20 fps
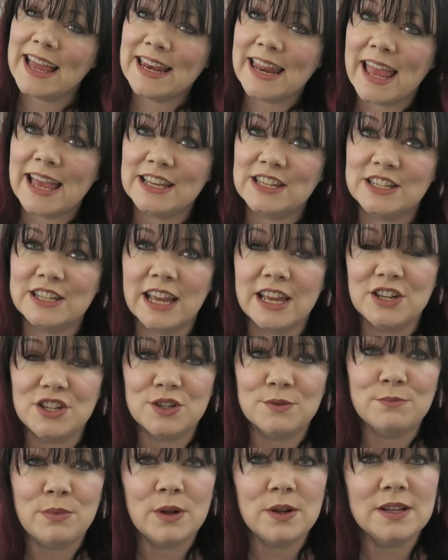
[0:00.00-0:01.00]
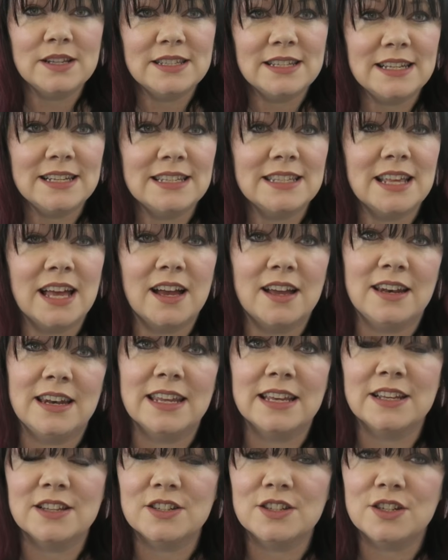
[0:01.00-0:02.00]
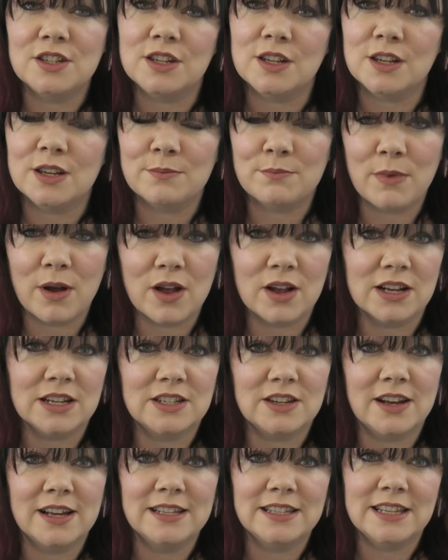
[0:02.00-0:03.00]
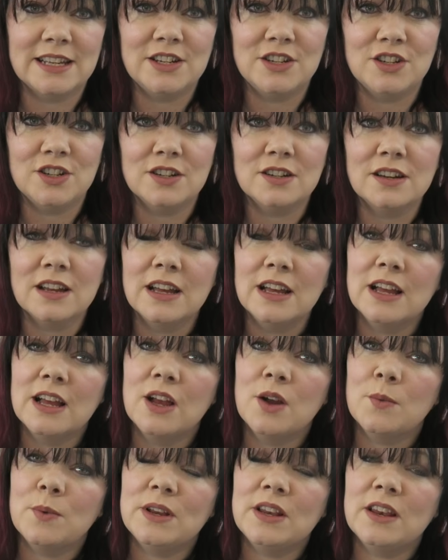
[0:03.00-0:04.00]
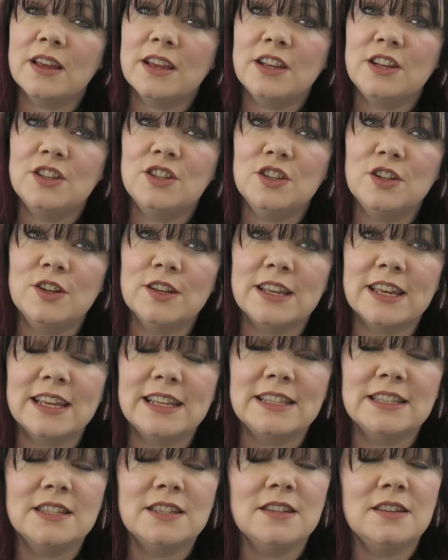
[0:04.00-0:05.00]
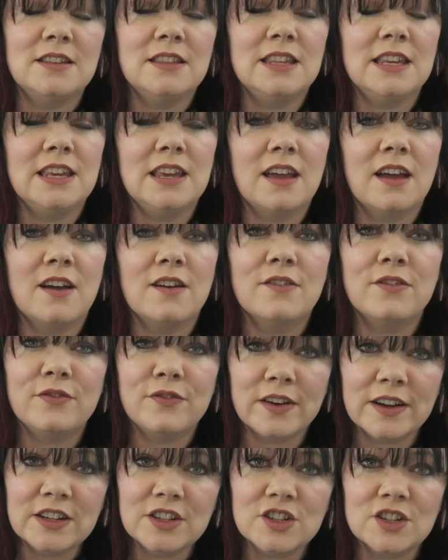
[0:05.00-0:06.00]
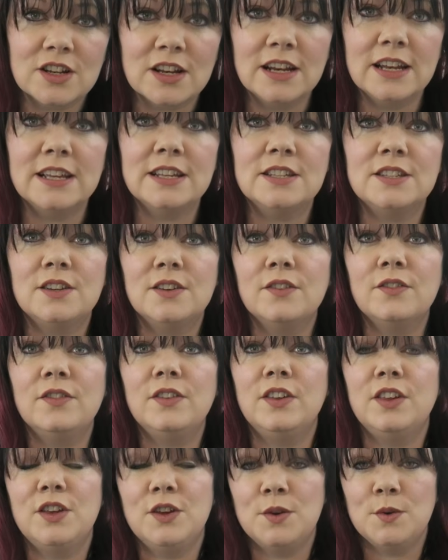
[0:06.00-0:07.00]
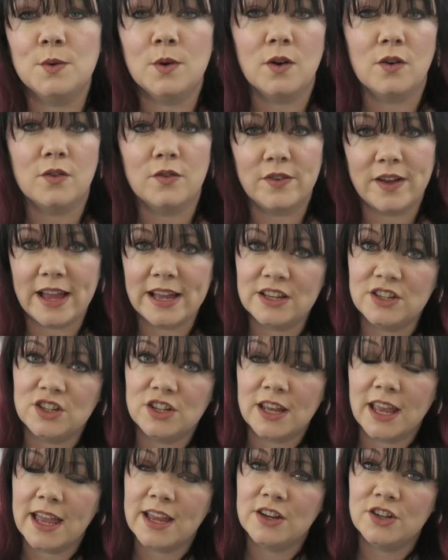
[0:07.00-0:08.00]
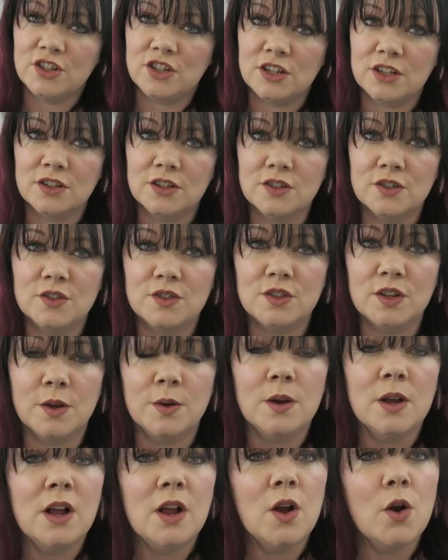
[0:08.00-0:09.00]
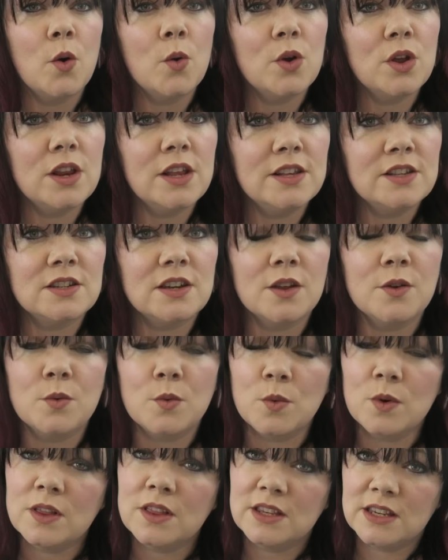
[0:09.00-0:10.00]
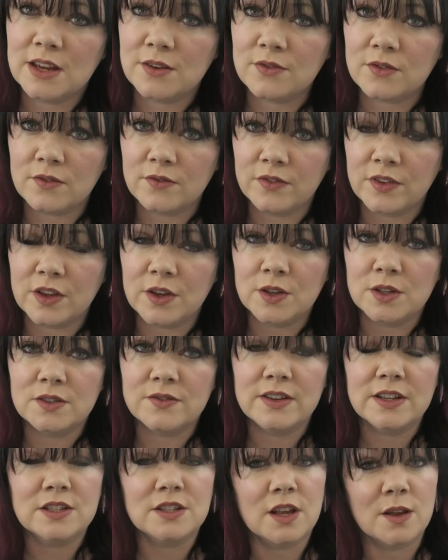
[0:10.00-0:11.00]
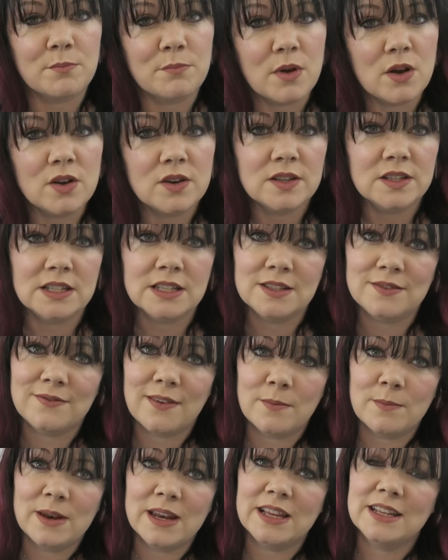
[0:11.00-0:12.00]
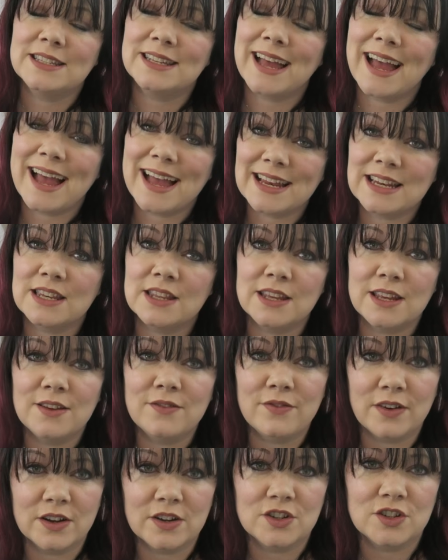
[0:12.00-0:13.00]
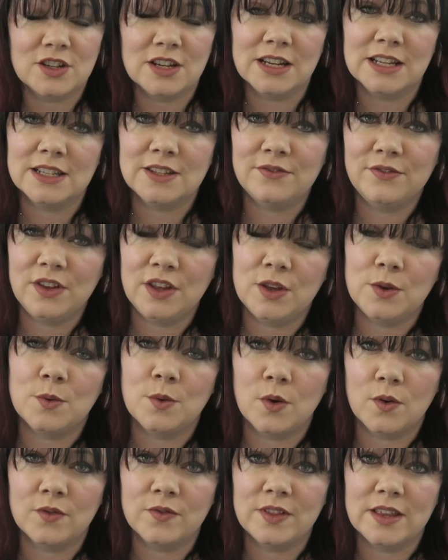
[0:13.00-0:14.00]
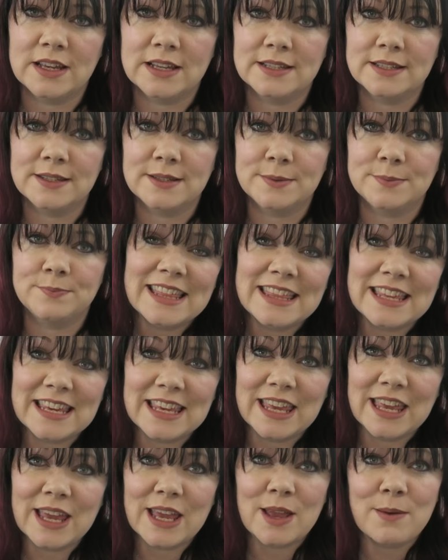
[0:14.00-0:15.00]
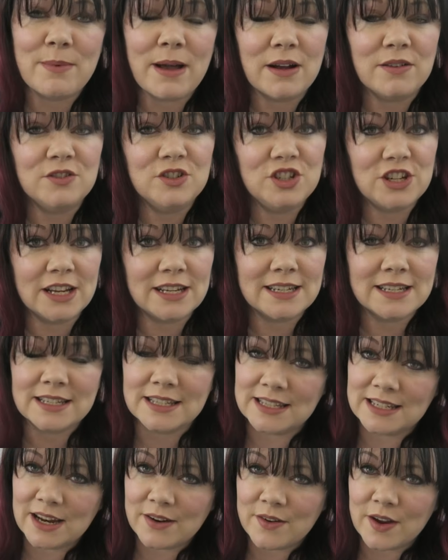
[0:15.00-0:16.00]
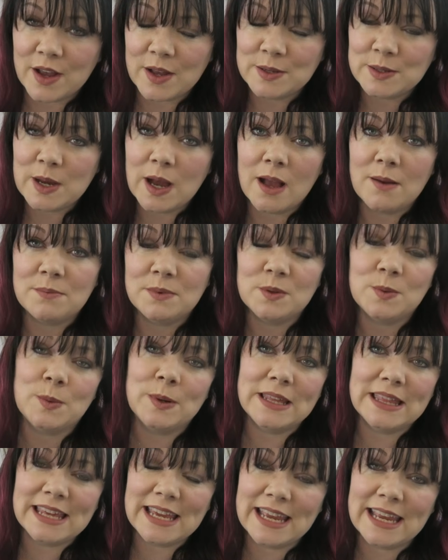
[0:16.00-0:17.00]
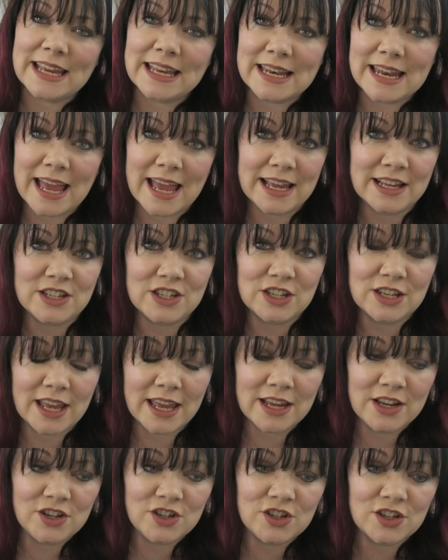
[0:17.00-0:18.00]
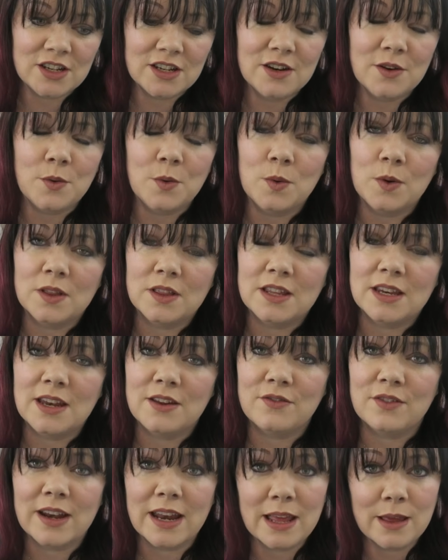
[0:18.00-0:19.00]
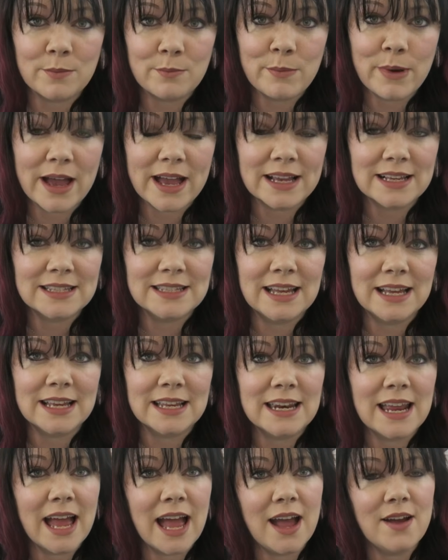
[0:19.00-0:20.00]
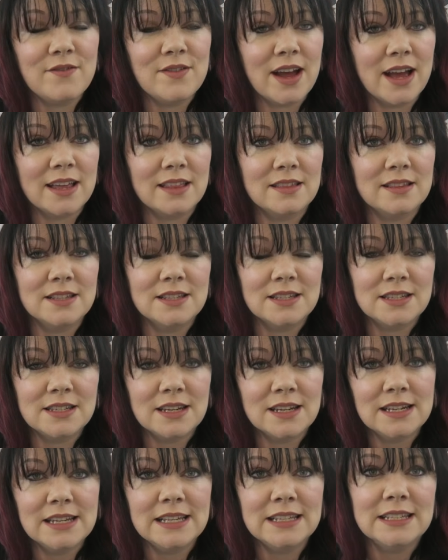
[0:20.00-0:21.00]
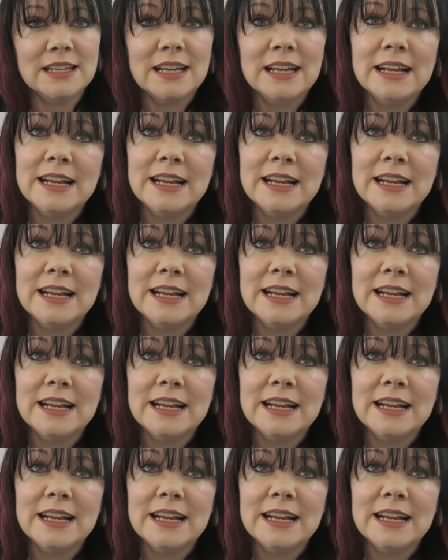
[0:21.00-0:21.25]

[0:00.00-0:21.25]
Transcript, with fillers: any education policies that are linked to marketisation we'd like you to look into the uh, functionalist view of education. So we need to know all the different views of it, so Marxist, feminist, and the functionalist view of this. Thinking about gender stereotypes within education, all of the different impacts that can have, and the studies.